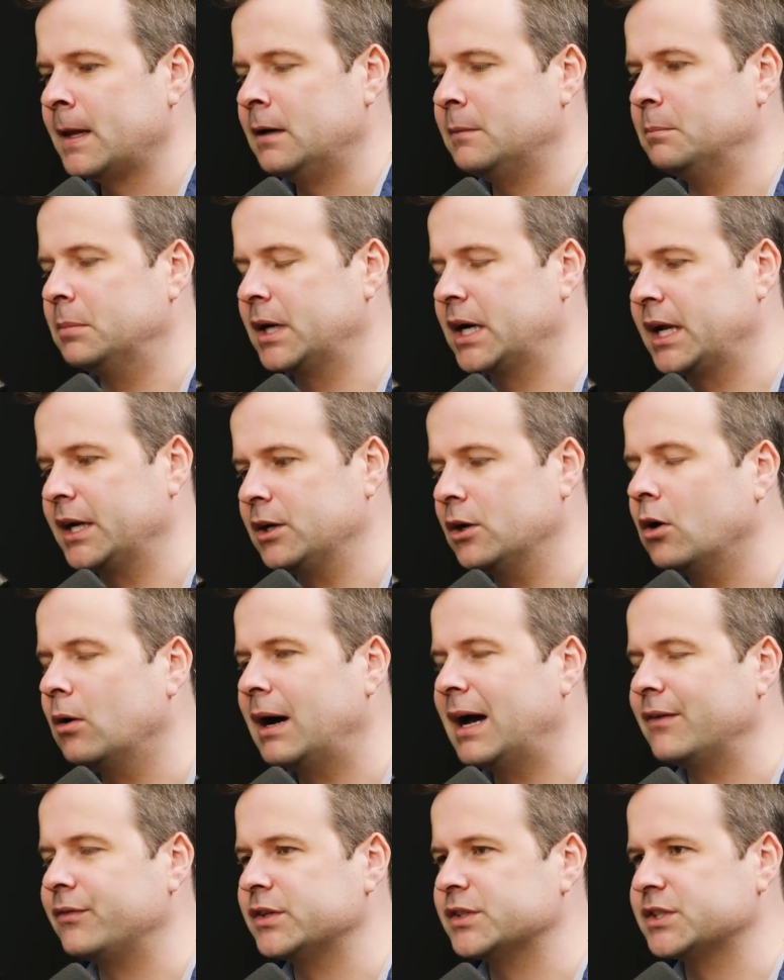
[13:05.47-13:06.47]
but i know
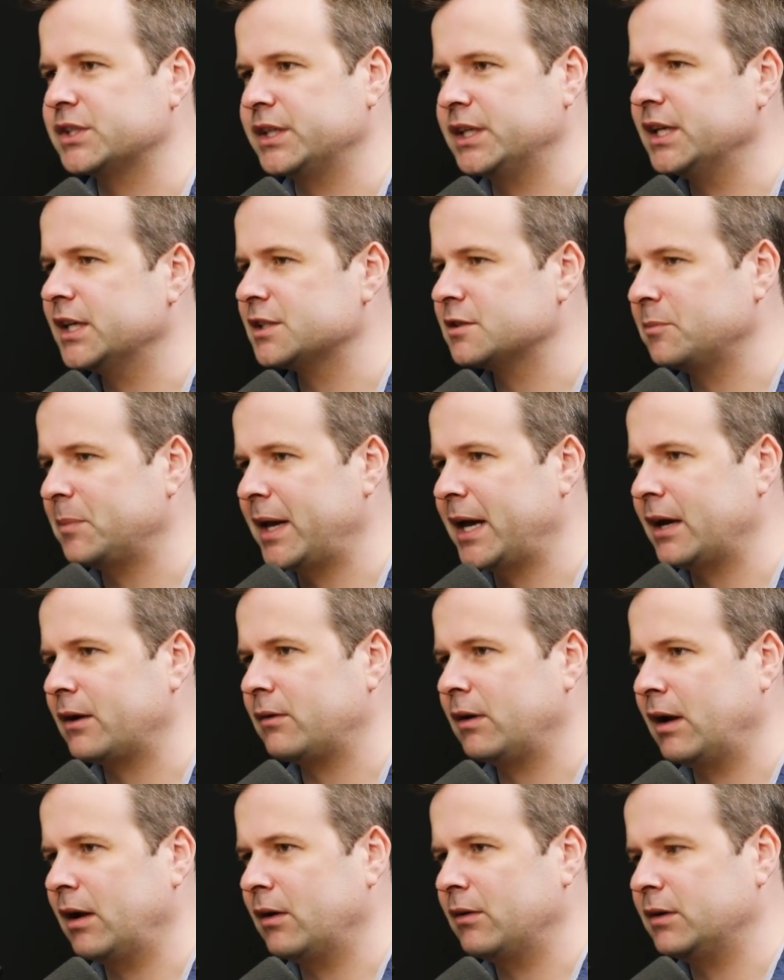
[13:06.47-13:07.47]
obviously he has a
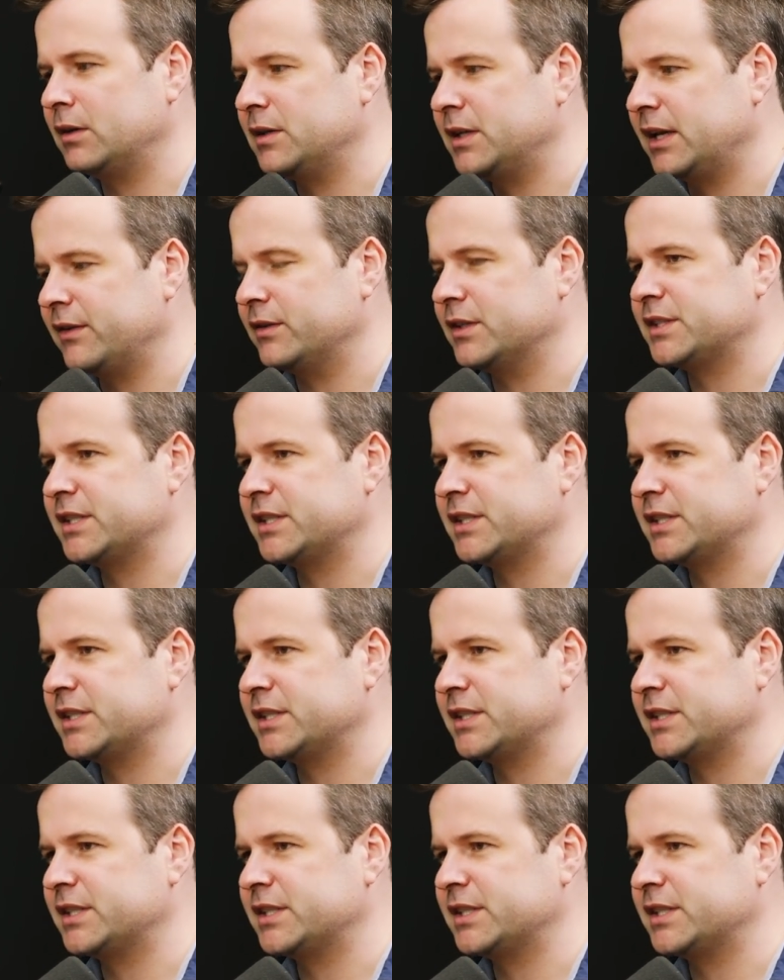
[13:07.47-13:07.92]
background and david